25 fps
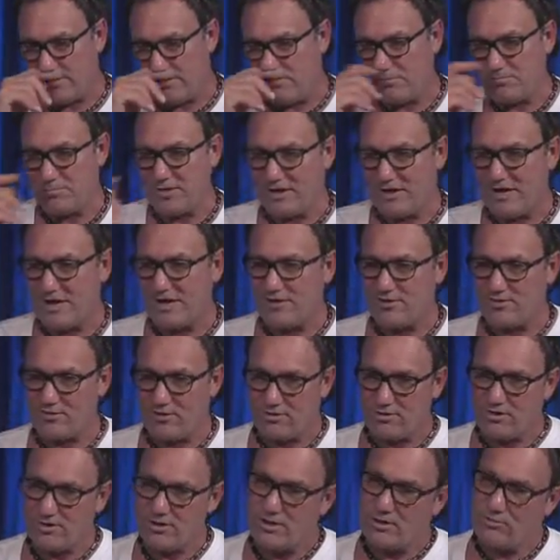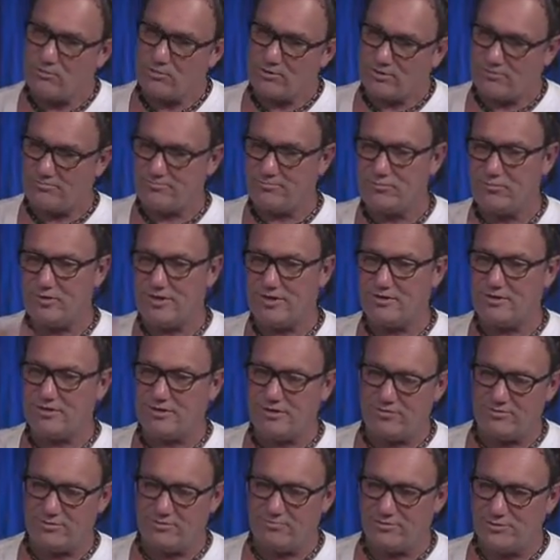McKenna there, with doing
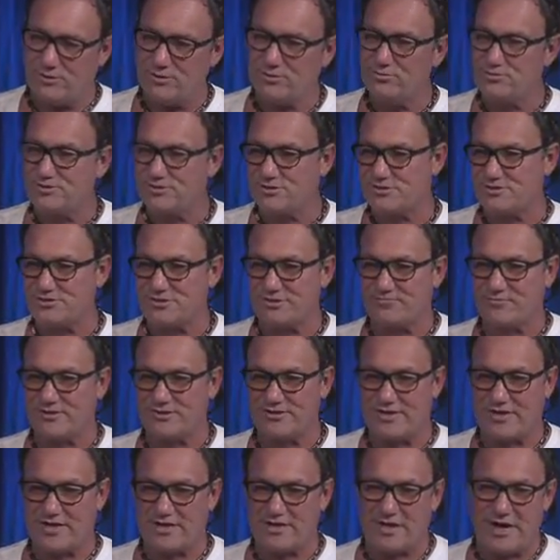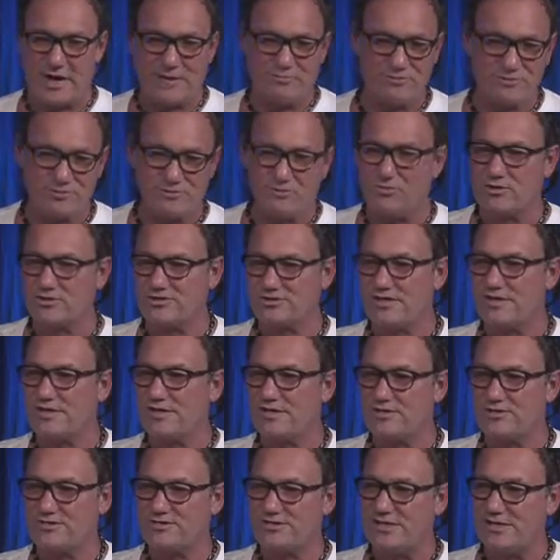the pews and stuff like that. I'm so
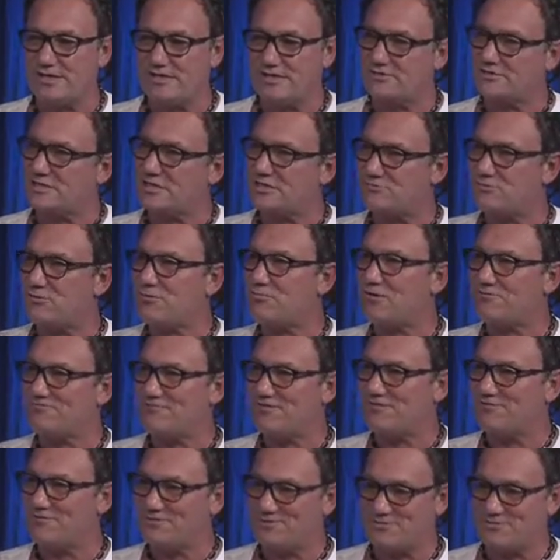excited to see that because that's one of my favorite